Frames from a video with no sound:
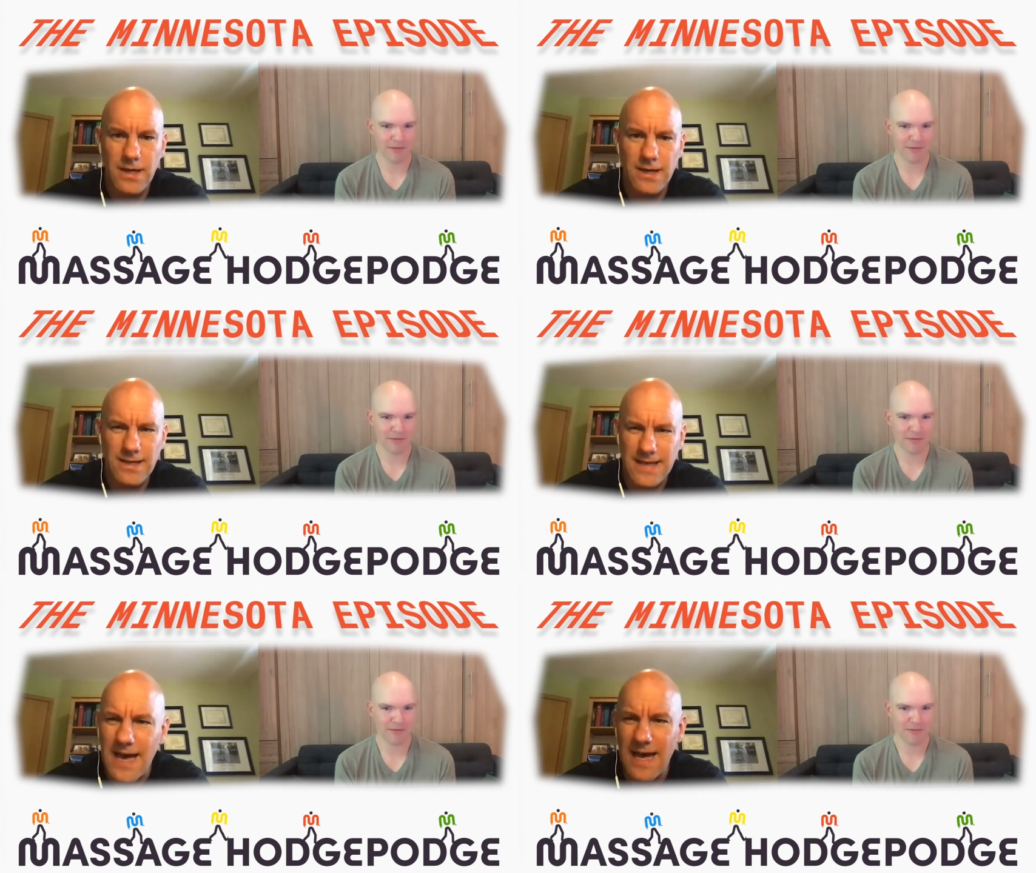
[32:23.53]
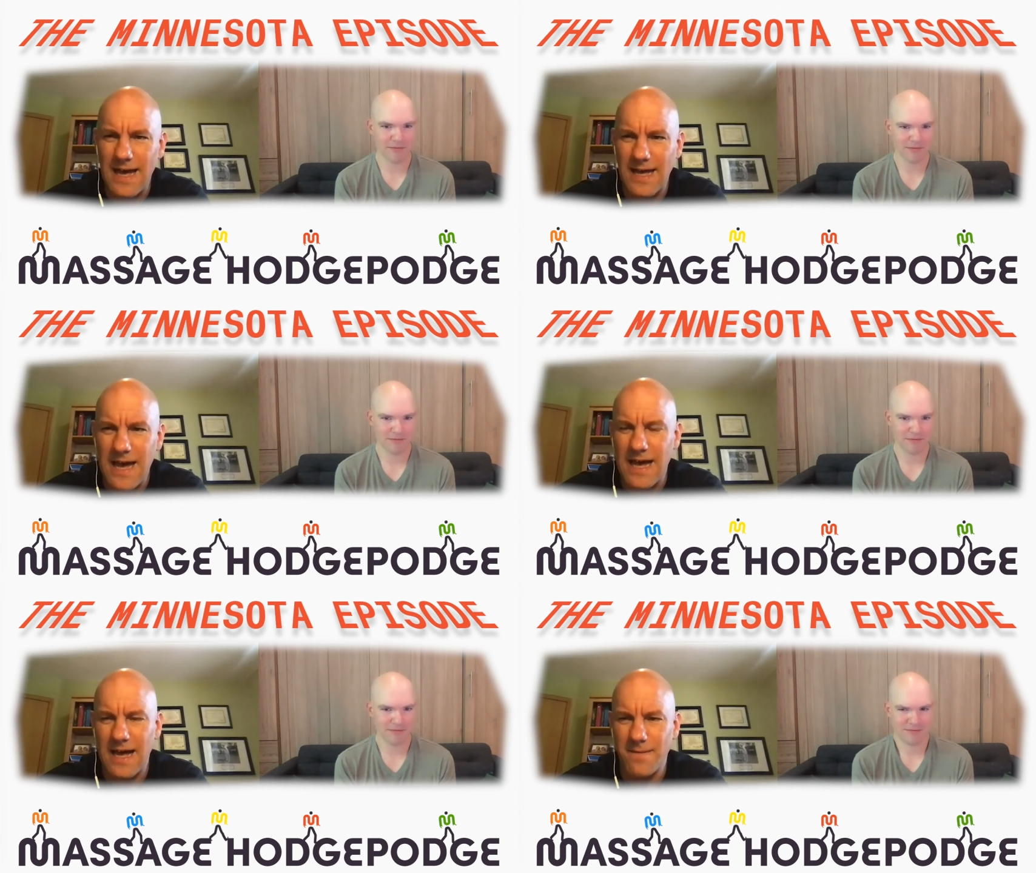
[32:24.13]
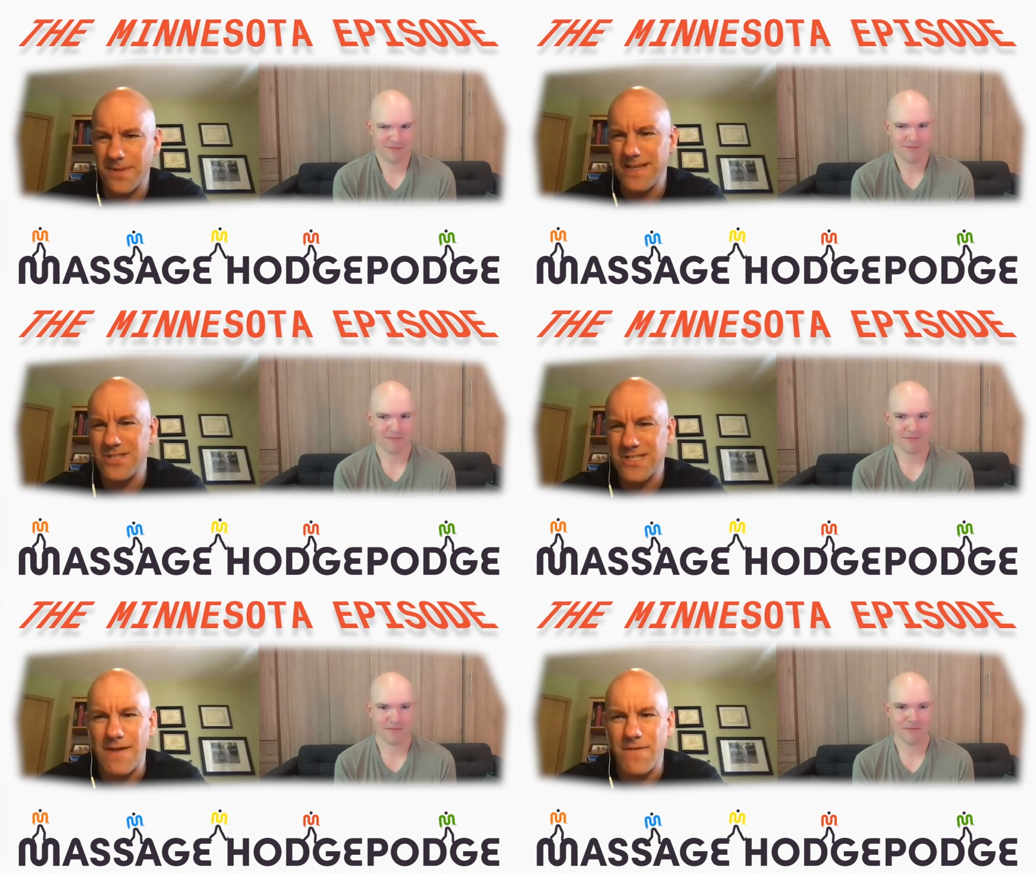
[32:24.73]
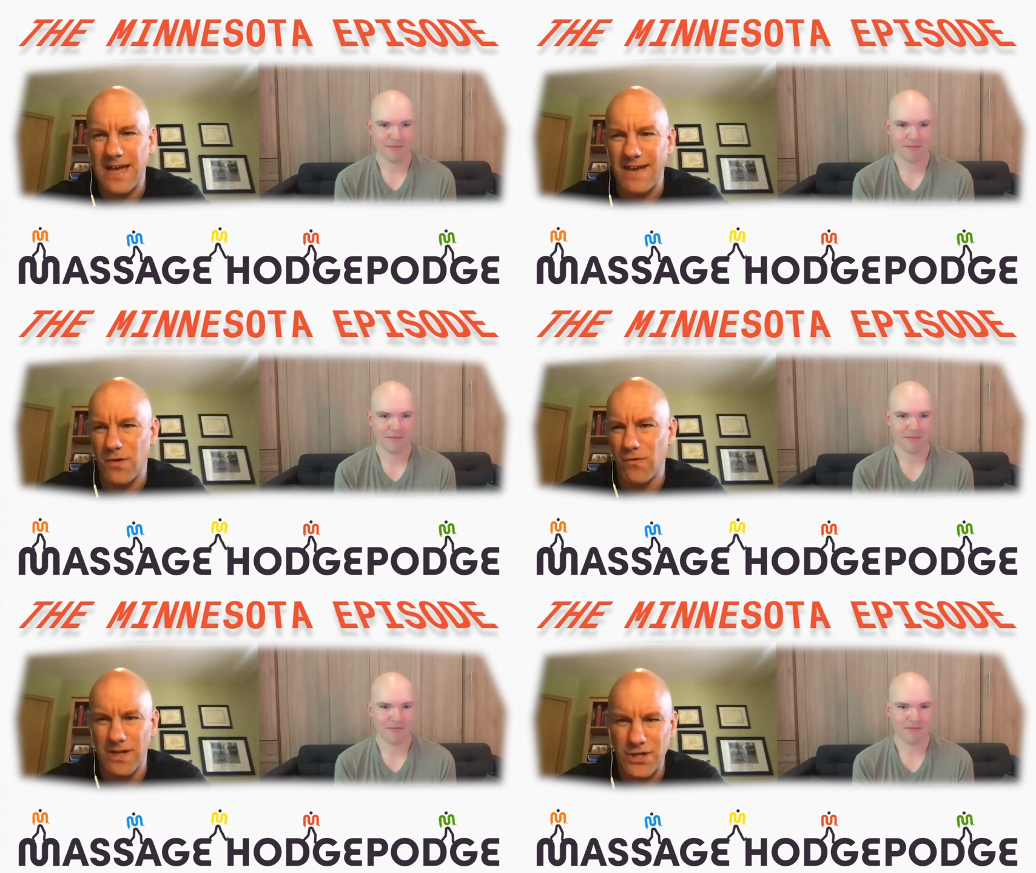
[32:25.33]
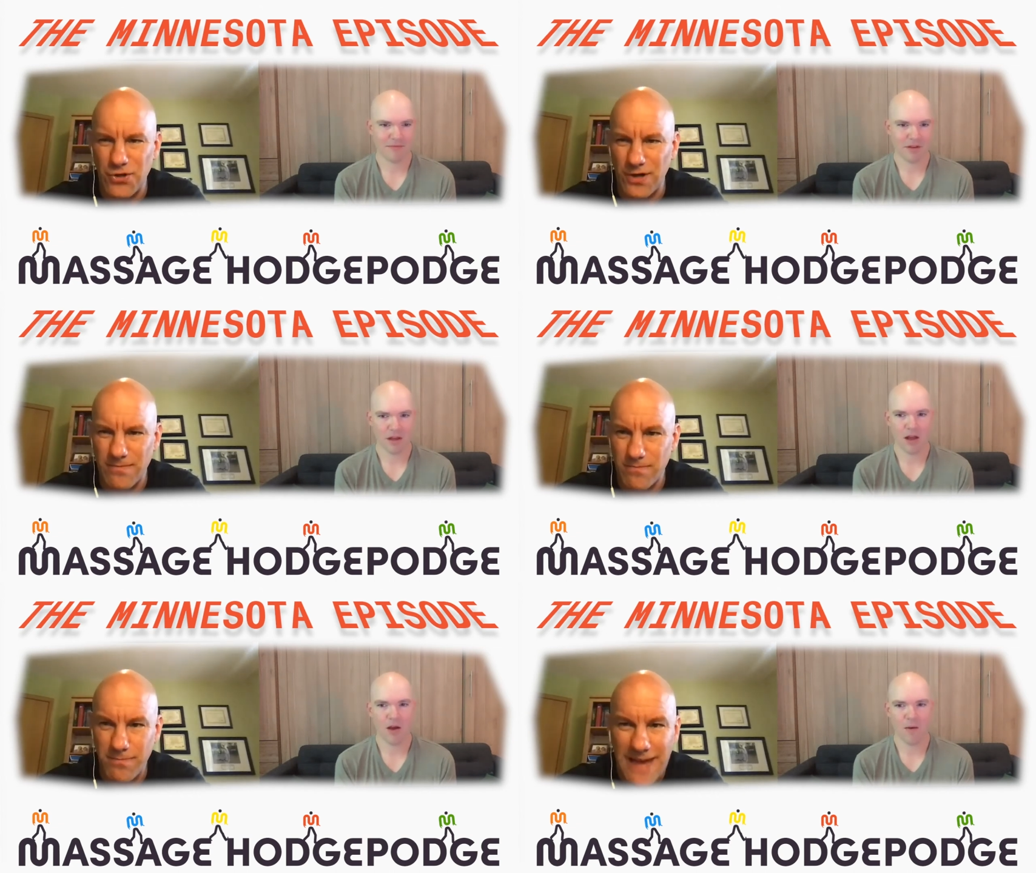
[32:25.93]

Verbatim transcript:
Speaker 1: Yeah, yeah, but they just haven't given really good oh, okay.